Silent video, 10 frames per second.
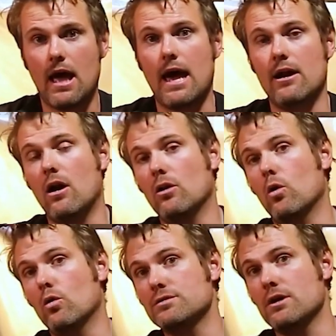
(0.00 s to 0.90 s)
And I'll
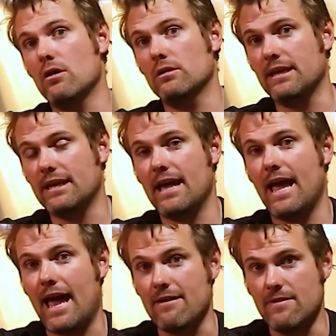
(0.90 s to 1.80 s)
also link
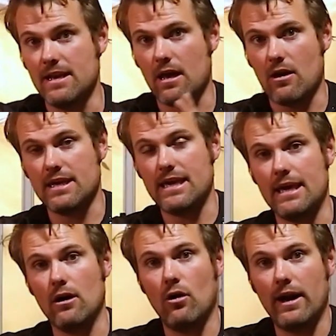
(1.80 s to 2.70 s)
a video
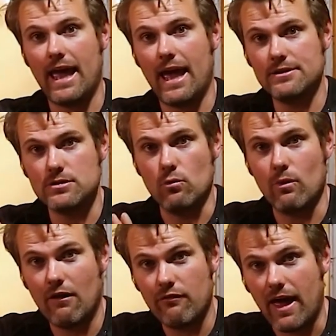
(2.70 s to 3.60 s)
here on how to
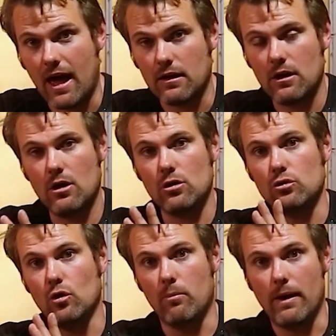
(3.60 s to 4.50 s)
rough out
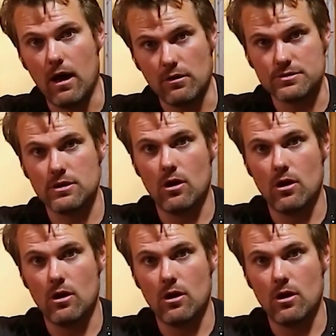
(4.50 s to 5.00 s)
your bowls